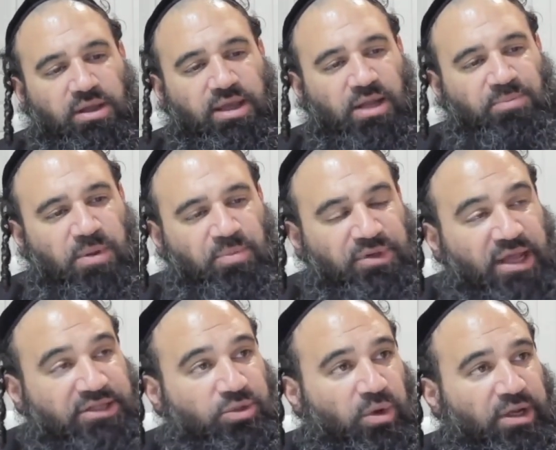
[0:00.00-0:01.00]
get people
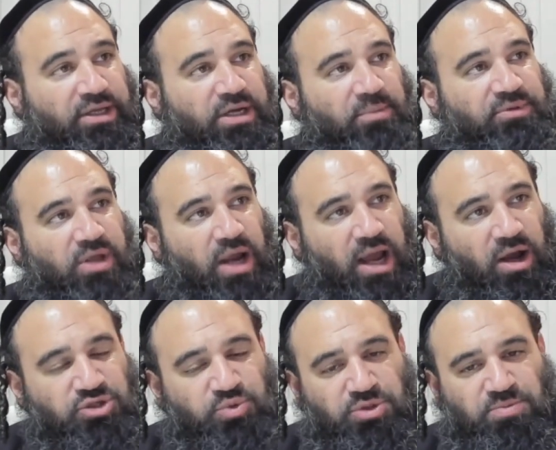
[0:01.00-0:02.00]
not to want to come to your
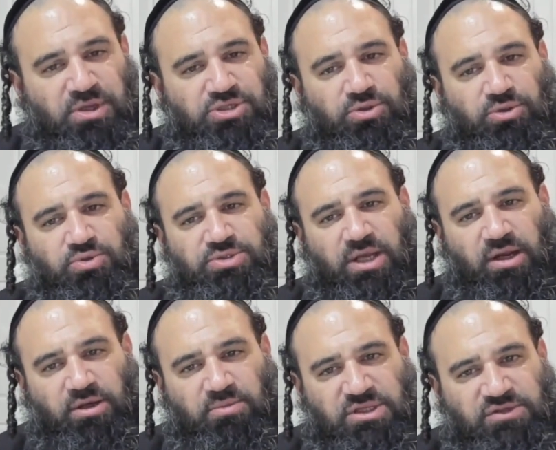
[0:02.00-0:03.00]
house, which means you're losing
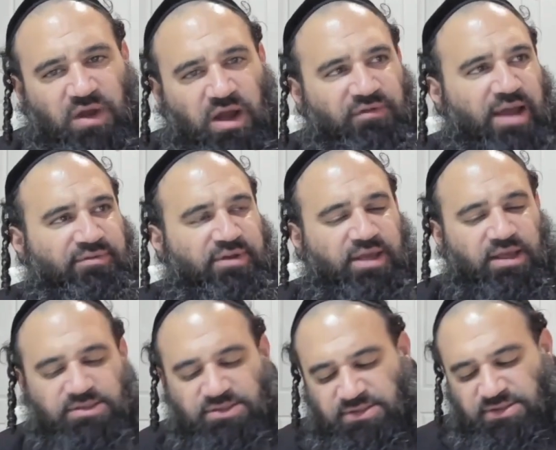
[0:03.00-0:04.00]
out on the mitzvah of having
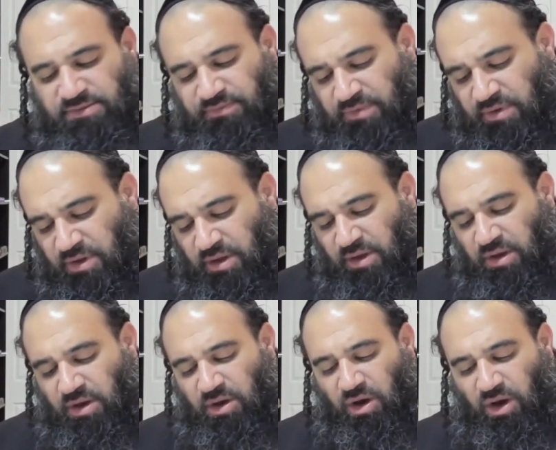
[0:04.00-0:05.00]
guests.
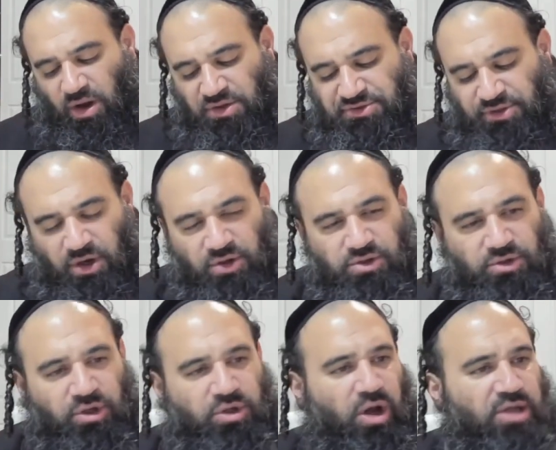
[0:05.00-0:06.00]
Also, you
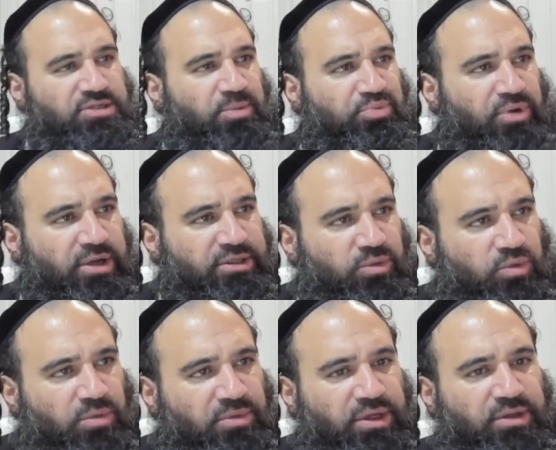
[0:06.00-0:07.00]
can cause a pregnant
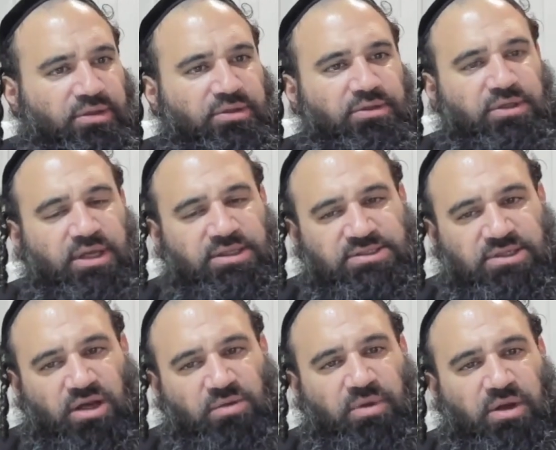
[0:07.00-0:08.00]
woman to get
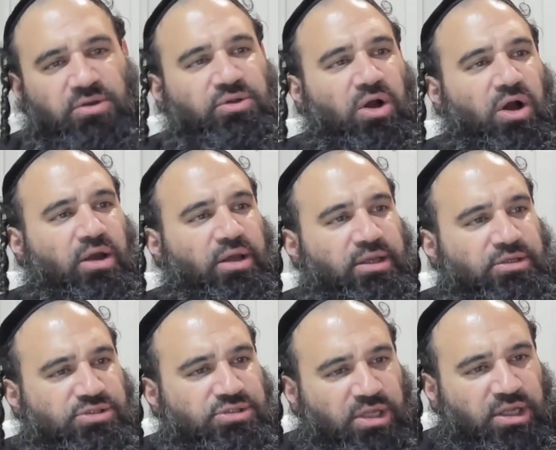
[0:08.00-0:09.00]
scared by your dog
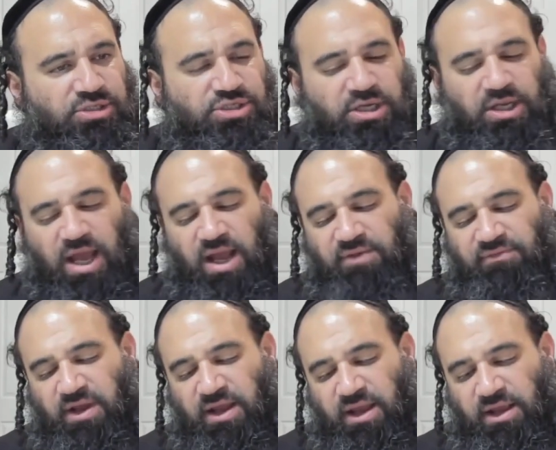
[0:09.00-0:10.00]
and she could
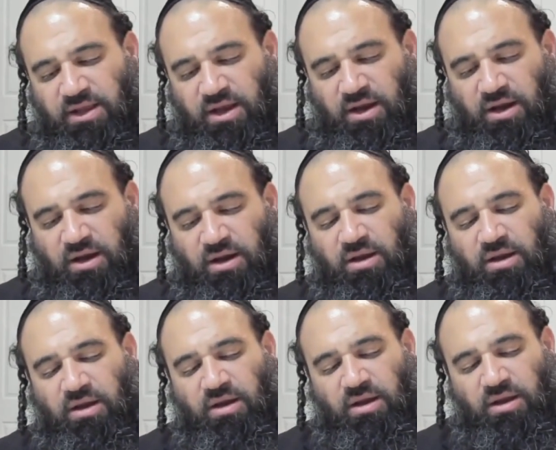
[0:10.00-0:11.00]
have a
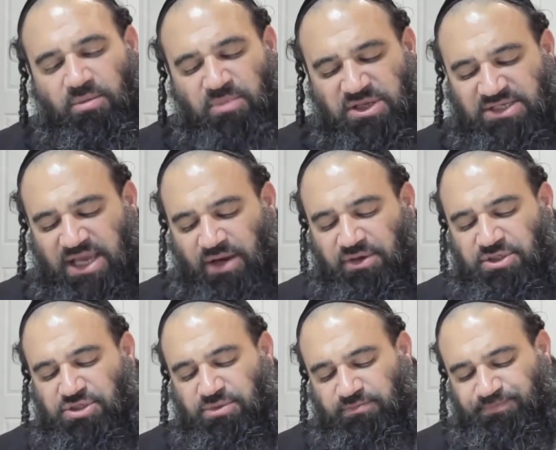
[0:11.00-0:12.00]

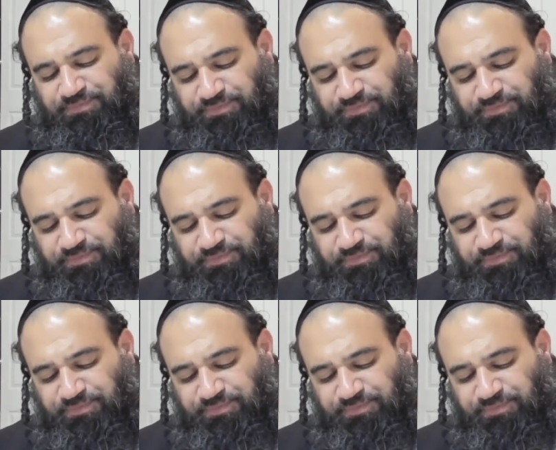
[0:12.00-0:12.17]
miscarriage.